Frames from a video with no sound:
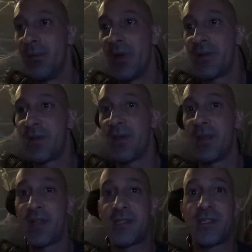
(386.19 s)
But
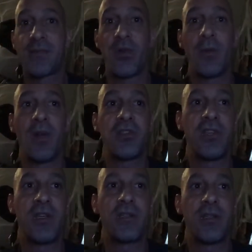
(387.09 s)
that's pretty much
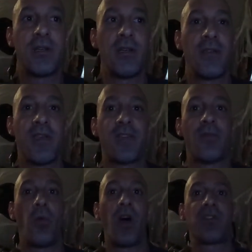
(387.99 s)
it. Thanks
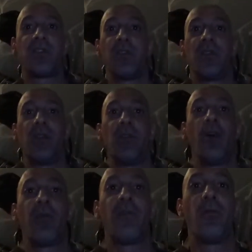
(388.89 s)
for watching, and I
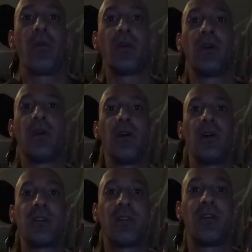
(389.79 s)
hope everyone
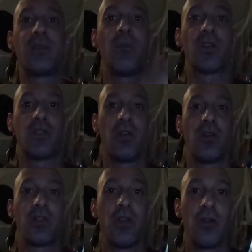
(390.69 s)
studies martial
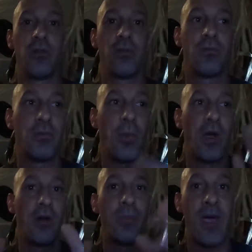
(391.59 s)
arts, learn
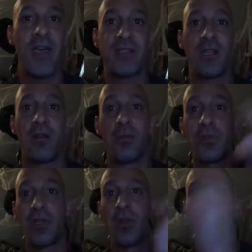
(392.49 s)
well, pass on
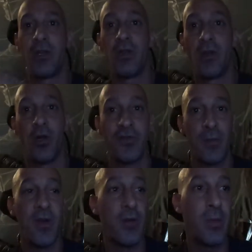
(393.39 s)
what you learn
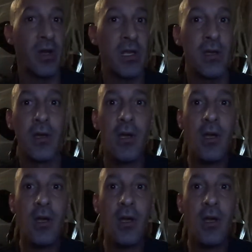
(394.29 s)
from everybody.